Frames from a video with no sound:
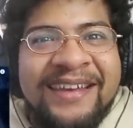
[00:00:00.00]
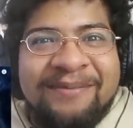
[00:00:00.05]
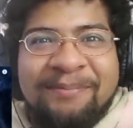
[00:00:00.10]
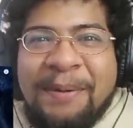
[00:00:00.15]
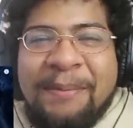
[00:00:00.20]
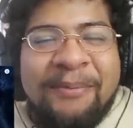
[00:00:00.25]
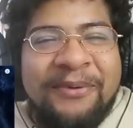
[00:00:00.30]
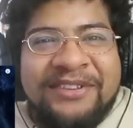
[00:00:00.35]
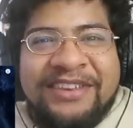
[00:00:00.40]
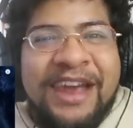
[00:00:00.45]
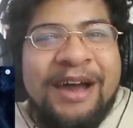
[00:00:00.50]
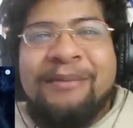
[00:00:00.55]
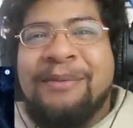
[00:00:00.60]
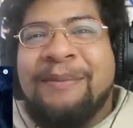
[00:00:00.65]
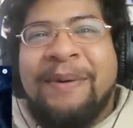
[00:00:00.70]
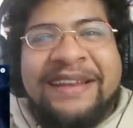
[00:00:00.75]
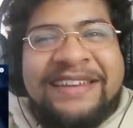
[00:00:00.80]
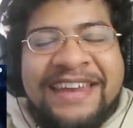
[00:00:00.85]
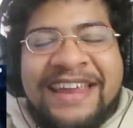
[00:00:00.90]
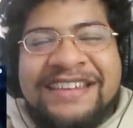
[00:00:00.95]
People tell me
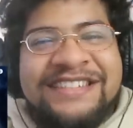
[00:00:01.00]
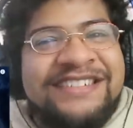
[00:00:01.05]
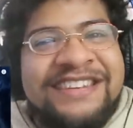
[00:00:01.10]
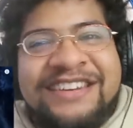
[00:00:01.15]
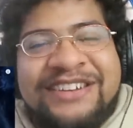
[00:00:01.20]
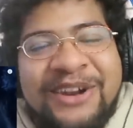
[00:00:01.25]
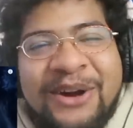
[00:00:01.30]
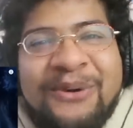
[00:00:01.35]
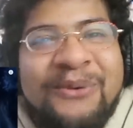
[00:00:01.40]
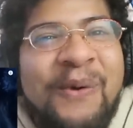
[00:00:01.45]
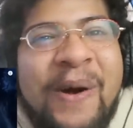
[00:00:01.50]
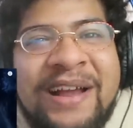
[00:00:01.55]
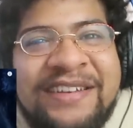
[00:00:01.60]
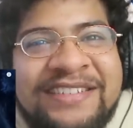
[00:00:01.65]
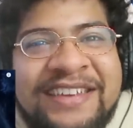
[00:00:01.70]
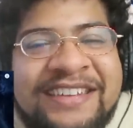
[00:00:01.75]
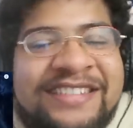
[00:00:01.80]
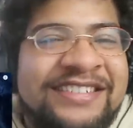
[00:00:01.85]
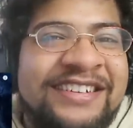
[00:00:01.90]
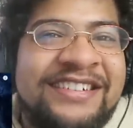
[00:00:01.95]
about that shit. Don't watch
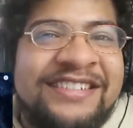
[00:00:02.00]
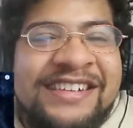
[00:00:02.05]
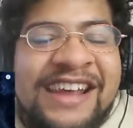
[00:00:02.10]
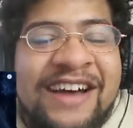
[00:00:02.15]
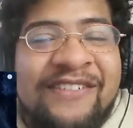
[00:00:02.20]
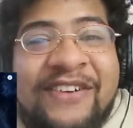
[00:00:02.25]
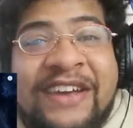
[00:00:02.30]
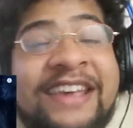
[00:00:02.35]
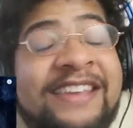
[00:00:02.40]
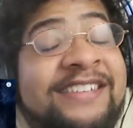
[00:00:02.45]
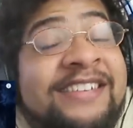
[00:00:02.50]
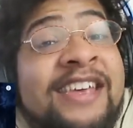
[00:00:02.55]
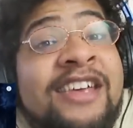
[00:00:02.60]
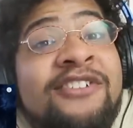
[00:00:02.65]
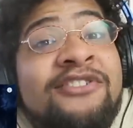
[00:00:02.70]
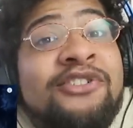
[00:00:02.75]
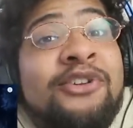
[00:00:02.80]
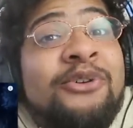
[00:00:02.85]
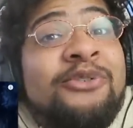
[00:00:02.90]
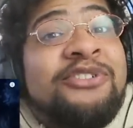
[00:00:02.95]
that shit, Chavez.
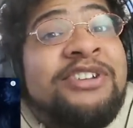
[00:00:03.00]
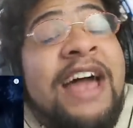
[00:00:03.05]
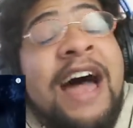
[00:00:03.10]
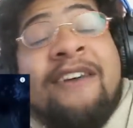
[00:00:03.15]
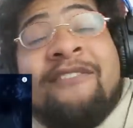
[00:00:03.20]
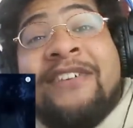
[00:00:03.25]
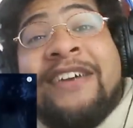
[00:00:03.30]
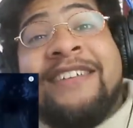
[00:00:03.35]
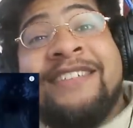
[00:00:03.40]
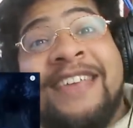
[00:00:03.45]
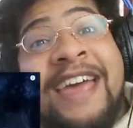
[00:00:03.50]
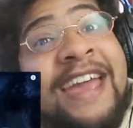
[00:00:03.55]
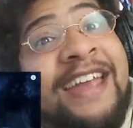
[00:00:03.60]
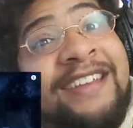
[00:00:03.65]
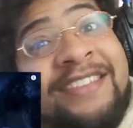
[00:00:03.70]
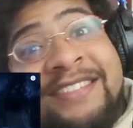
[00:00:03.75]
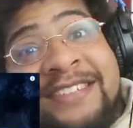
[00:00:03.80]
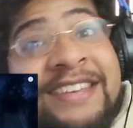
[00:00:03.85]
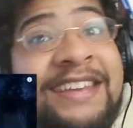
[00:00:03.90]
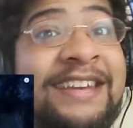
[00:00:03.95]
So Chavez
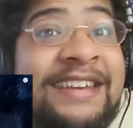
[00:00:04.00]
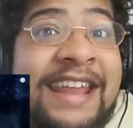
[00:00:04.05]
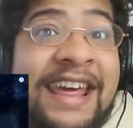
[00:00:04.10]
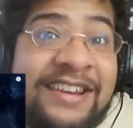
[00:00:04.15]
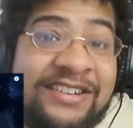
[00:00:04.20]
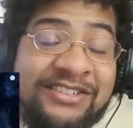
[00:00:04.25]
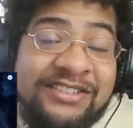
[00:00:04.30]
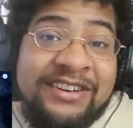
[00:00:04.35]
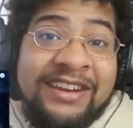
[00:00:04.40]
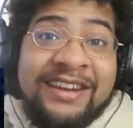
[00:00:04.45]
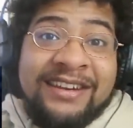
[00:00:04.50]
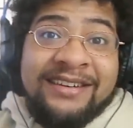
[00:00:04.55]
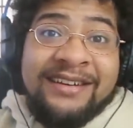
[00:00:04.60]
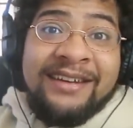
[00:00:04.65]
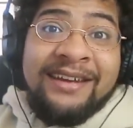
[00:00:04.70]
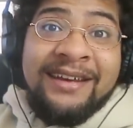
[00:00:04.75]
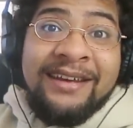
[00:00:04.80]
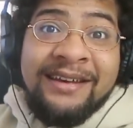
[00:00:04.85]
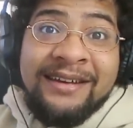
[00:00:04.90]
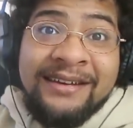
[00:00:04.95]
ain't seen that shit.
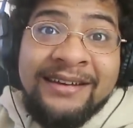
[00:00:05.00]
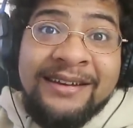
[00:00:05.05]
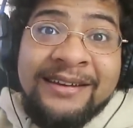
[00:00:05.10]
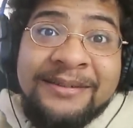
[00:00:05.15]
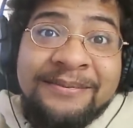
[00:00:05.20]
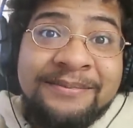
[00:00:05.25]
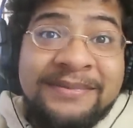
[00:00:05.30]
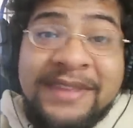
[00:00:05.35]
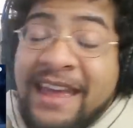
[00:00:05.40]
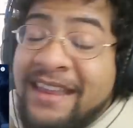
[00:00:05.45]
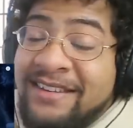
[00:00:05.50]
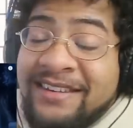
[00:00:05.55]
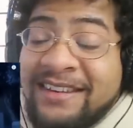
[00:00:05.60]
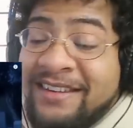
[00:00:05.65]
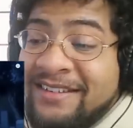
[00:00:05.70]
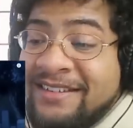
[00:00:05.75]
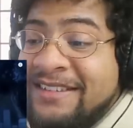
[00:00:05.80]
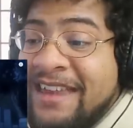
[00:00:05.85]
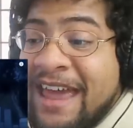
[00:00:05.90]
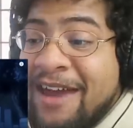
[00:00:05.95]

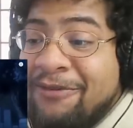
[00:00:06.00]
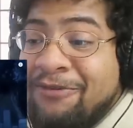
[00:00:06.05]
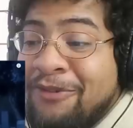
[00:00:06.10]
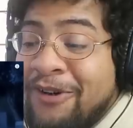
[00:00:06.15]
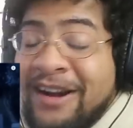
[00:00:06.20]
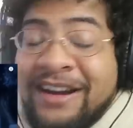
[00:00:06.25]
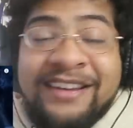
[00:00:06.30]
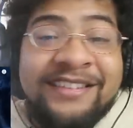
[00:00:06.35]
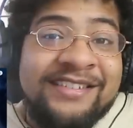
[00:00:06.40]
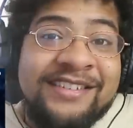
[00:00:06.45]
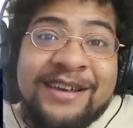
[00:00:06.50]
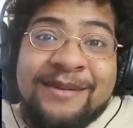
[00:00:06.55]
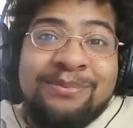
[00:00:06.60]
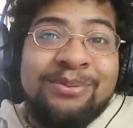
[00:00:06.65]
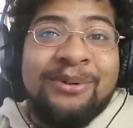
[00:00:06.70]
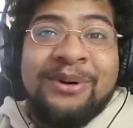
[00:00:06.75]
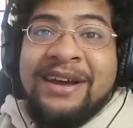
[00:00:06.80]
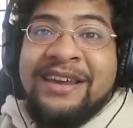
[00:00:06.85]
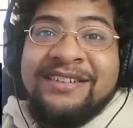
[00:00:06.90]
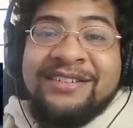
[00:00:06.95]
It's that fucking
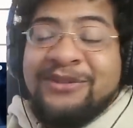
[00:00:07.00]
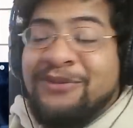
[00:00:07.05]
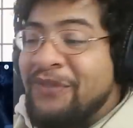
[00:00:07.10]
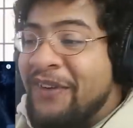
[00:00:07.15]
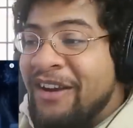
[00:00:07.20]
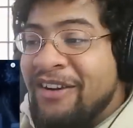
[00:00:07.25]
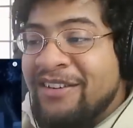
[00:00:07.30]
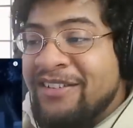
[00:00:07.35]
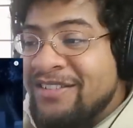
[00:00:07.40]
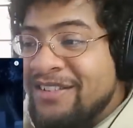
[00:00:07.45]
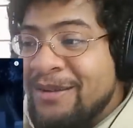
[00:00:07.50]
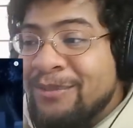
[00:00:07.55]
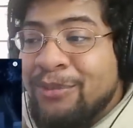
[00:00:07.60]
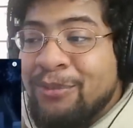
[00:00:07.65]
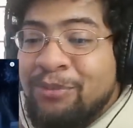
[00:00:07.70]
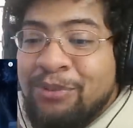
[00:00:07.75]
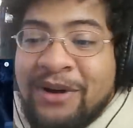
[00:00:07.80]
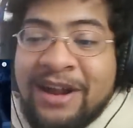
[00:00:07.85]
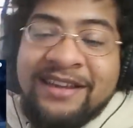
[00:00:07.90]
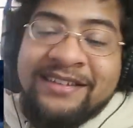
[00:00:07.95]
simple. It's a very simple
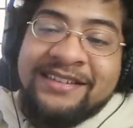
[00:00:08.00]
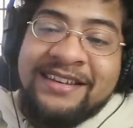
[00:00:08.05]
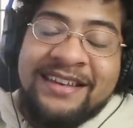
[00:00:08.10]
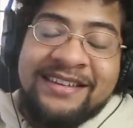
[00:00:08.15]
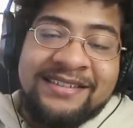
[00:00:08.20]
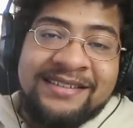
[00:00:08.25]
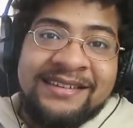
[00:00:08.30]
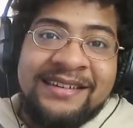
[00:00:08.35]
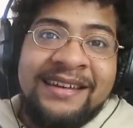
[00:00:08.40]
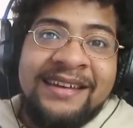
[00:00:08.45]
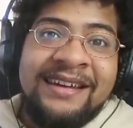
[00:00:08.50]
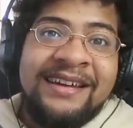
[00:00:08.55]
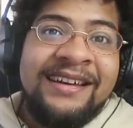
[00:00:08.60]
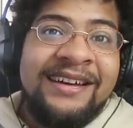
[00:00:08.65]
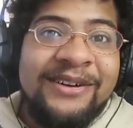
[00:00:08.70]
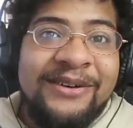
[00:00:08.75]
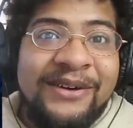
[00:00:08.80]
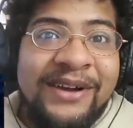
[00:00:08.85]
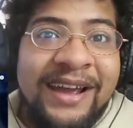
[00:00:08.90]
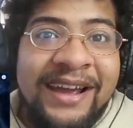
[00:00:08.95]
process.
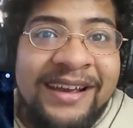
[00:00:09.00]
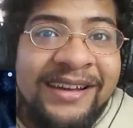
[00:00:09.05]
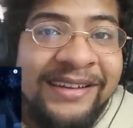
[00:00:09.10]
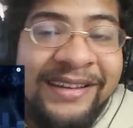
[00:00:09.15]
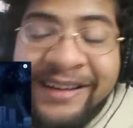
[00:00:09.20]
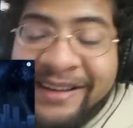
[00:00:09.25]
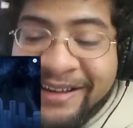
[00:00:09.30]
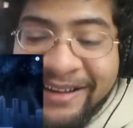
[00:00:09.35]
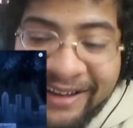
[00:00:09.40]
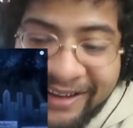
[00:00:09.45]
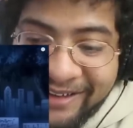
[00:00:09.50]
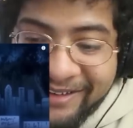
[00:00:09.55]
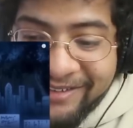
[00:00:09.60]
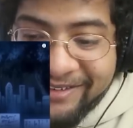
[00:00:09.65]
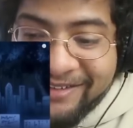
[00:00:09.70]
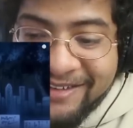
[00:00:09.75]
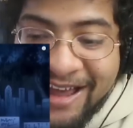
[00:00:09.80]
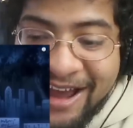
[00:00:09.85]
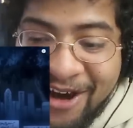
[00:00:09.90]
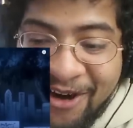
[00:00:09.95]
Okay?
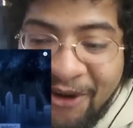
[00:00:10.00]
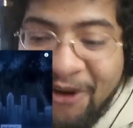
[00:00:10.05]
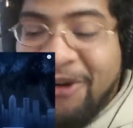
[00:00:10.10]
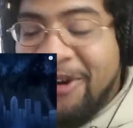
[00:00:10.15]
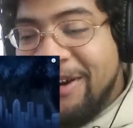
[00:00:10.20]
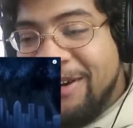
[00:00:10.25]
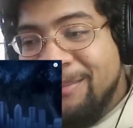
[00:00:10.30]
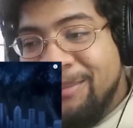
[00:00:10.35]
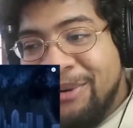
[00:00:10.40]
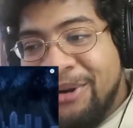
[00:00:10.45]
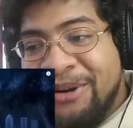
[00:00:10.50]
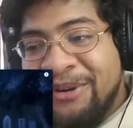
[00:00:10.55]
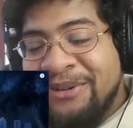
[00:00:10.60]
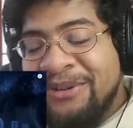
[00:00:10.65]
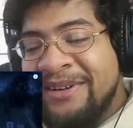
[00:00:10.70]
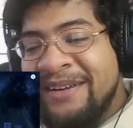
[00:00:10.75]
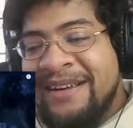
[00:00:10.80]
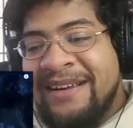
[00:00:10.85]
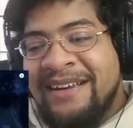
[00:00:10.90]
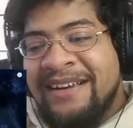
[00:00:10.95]
It's not hard,
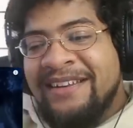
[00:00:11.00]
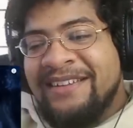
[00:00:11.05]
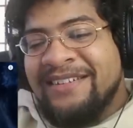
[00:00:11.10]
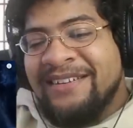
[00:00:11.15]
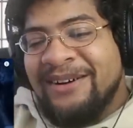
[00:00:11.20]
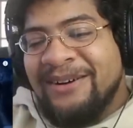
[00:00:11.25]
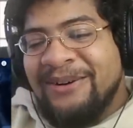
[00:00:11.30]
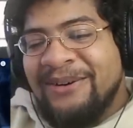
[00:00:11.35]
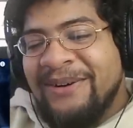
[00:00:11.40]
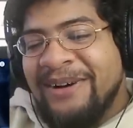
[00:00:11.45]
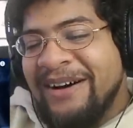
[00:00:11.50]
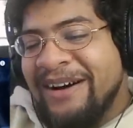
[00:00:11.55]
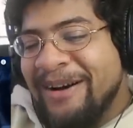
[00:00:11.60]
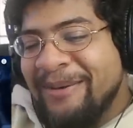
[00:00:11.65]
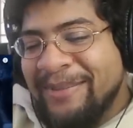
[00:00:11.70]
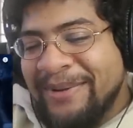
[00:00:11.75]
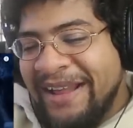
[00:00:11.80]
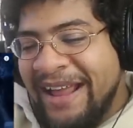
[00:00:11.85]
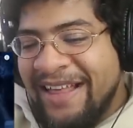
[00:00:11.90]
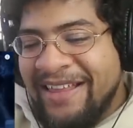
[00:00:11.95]
bro.
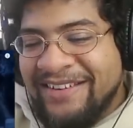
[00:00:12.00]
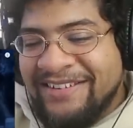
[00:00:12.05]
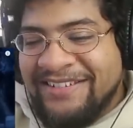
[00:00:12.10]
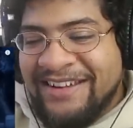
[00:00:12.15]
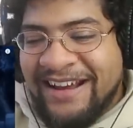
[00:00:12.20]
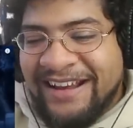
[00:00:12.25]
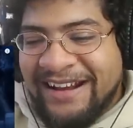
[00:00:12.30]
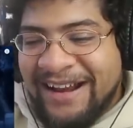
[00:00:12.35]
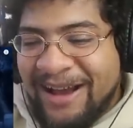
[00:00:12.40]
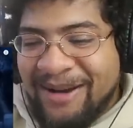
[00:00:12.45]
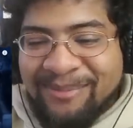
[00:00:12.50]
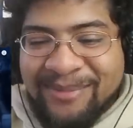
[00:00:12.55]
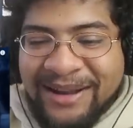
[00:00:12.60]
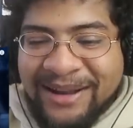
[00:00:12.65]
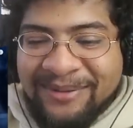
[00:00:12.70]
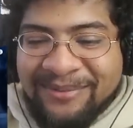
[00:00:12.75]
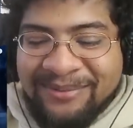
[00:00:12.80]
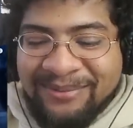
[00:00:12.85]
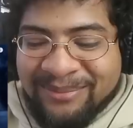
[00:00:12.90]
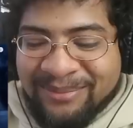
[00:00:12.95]
So, but yeah, let's check it out,
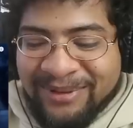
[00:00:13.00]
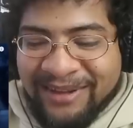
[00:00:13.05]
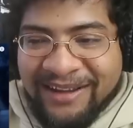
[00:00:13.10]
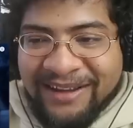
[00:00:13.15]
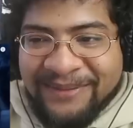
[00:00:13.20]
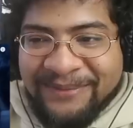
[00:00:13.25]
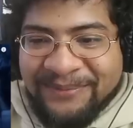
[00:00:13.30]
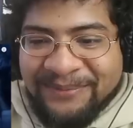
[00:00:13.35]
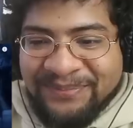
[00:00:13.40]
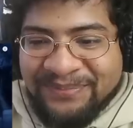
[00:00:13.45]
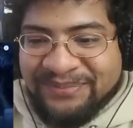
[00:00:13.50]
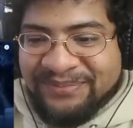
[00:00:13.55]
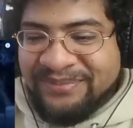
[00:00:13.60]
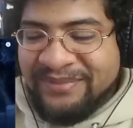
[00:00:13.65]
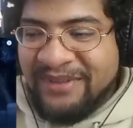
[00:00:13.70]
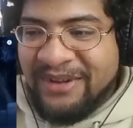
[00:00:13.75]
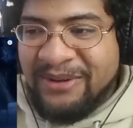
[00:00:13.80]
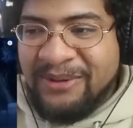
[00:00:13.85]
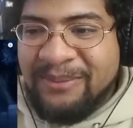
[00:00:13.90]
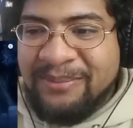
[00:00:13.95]
man. Play.
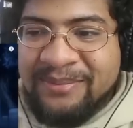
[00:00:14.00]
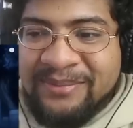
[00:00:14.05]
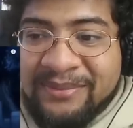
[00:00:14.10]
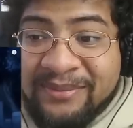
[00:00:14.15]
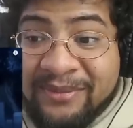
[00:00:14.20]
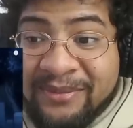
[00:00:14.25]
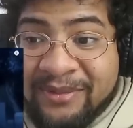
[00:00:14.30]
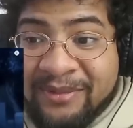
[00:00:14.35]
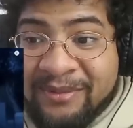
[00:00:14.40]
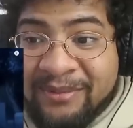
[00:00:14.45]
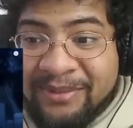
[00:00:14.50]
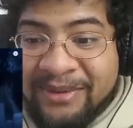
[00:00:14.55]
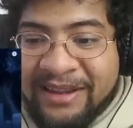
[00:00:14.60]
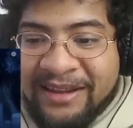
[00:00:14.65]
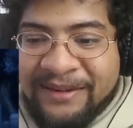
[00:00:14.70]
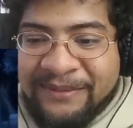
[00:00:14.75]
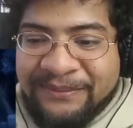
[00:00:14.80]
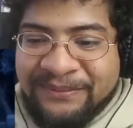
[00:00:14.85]
Oh, play.